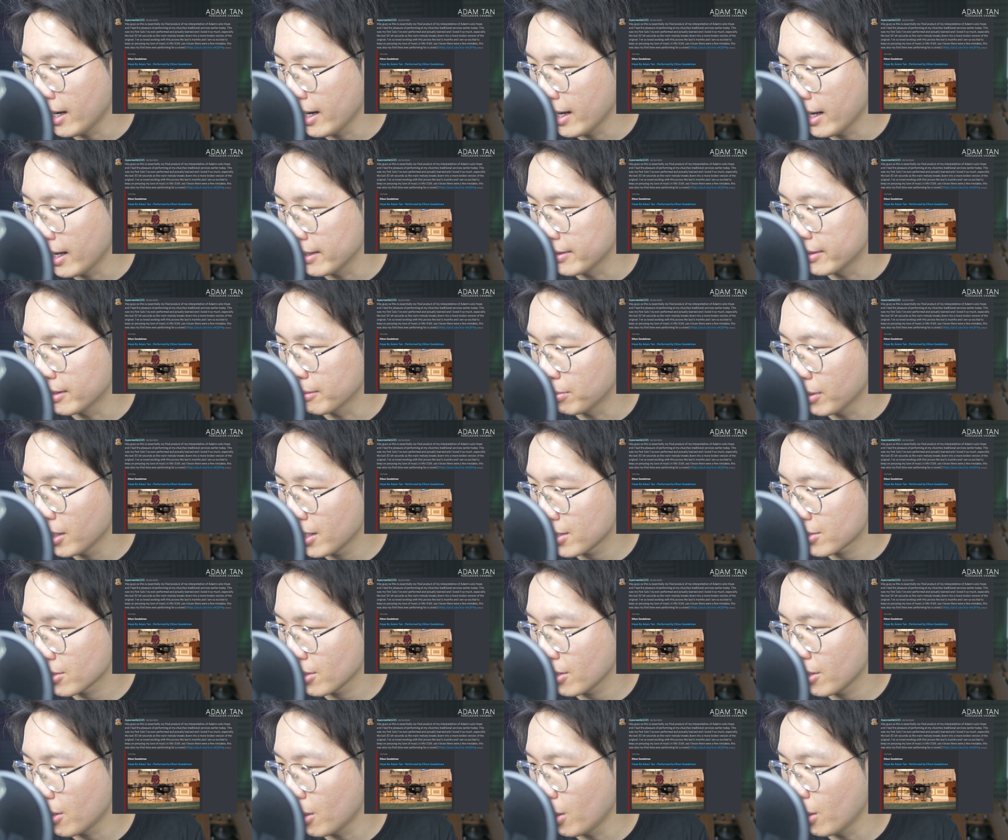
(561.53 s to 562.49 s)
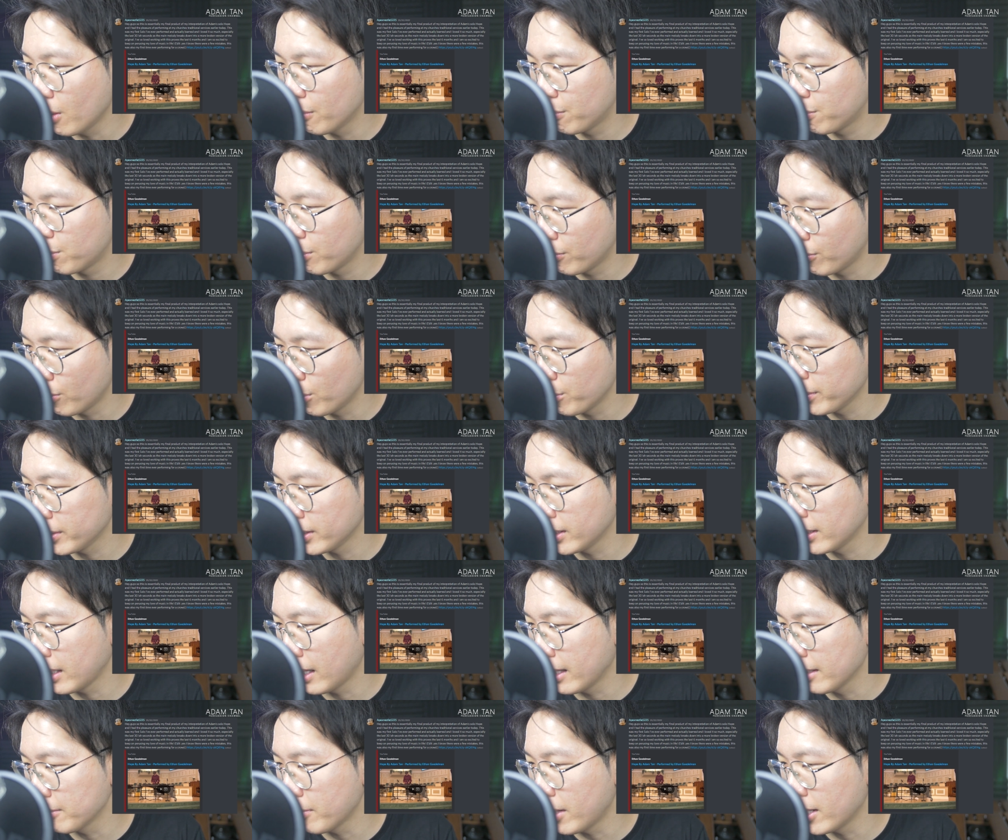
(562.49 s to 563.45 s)
I had the pleasure of
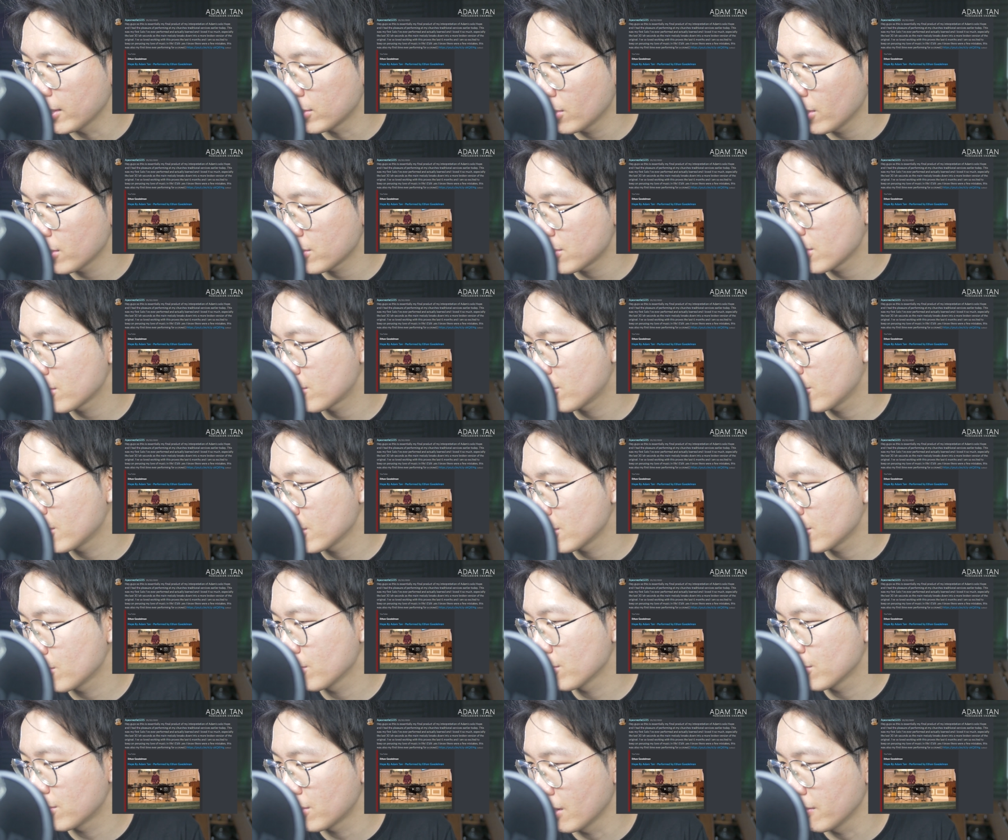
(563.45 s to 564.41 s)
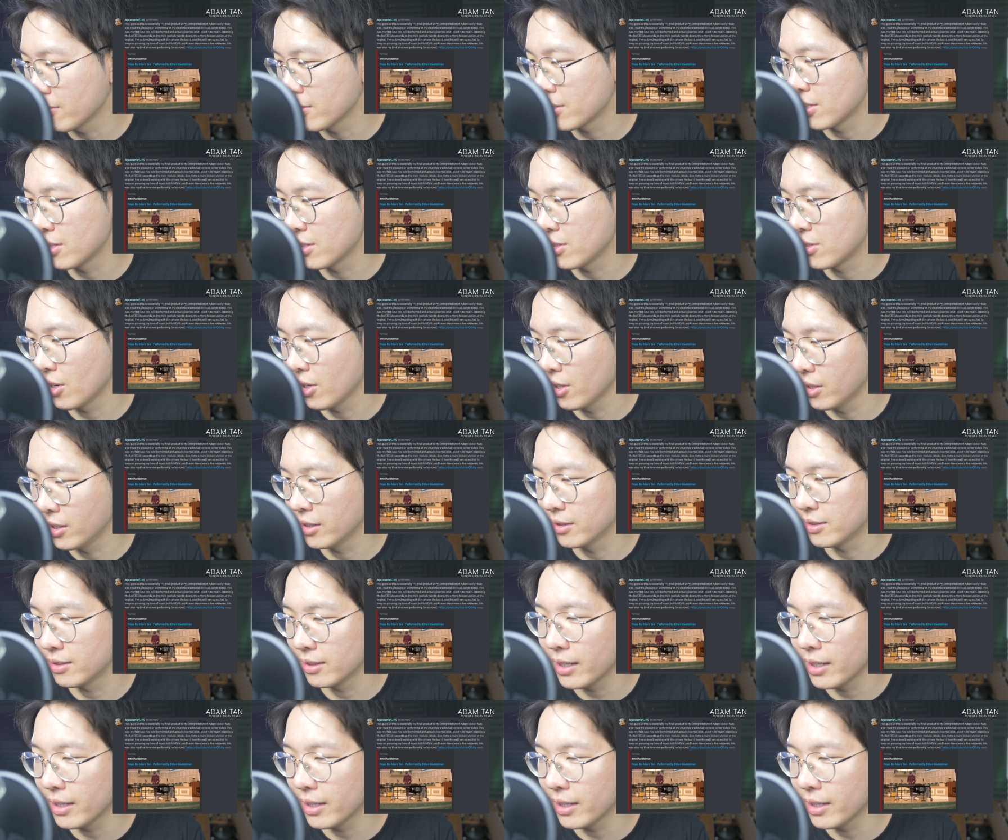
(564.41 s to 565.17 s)
performing at my church's traditional services earlier